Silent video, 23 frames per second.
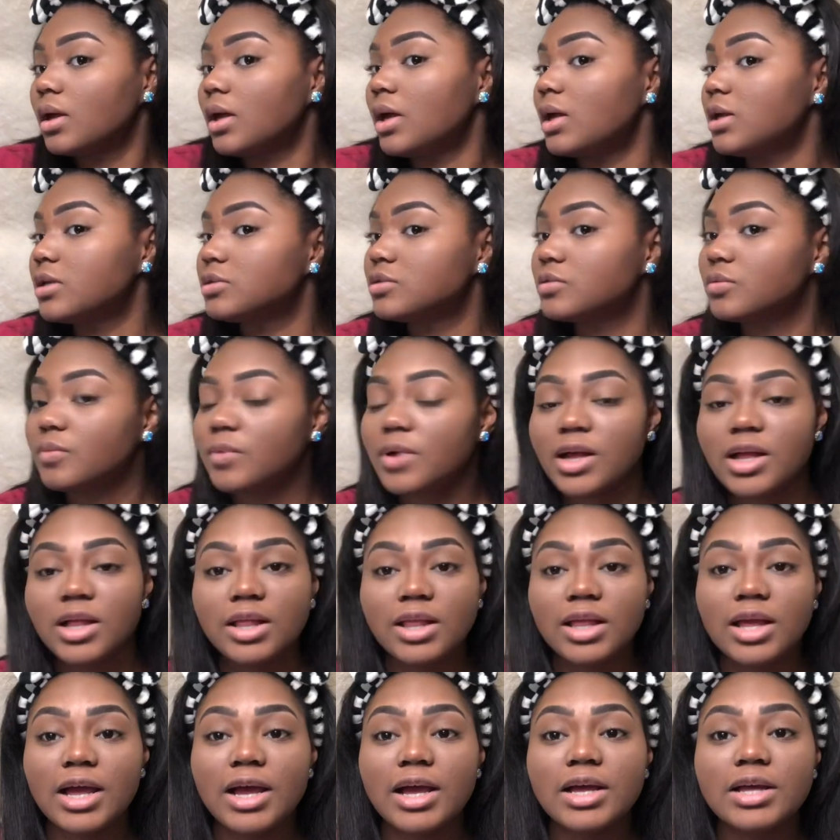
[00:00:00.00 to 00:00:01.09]
as
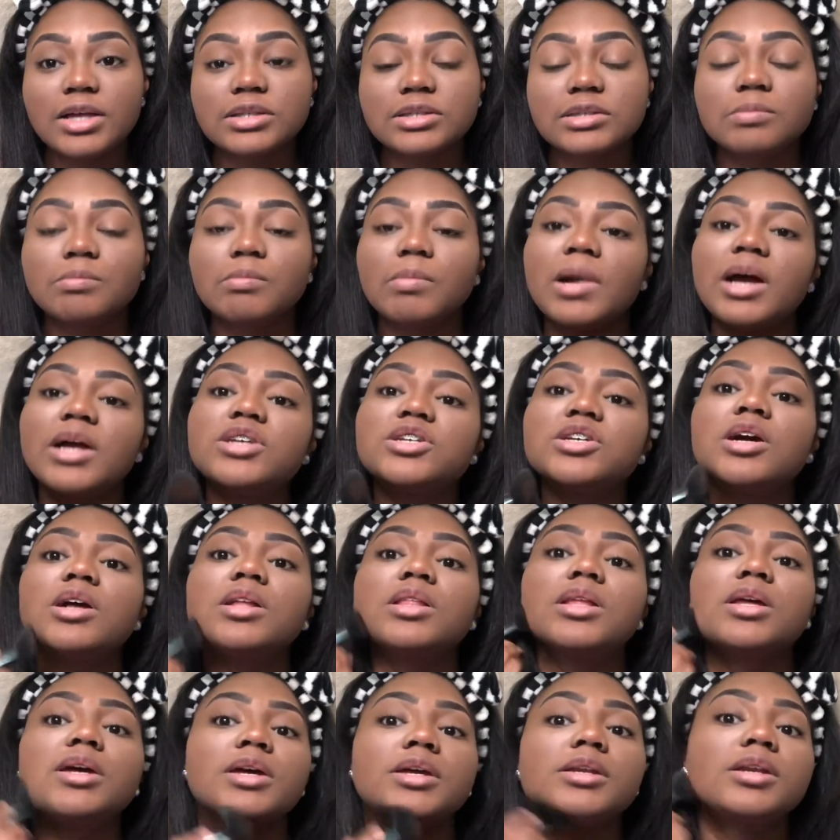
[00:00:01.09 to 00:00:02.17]
well as my
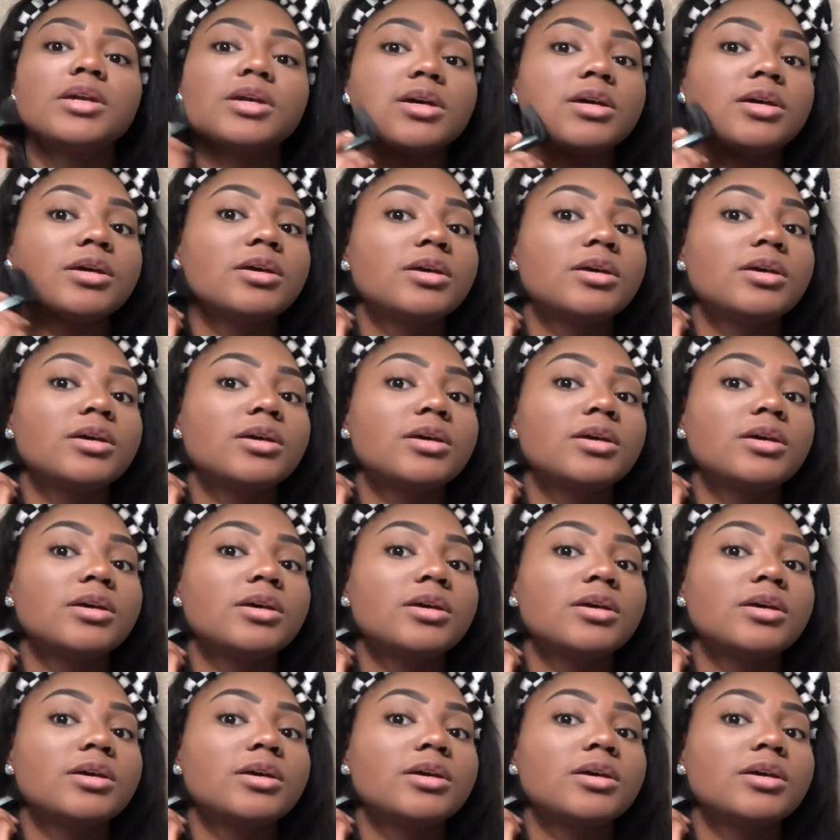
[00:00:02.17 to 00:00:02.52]
jawline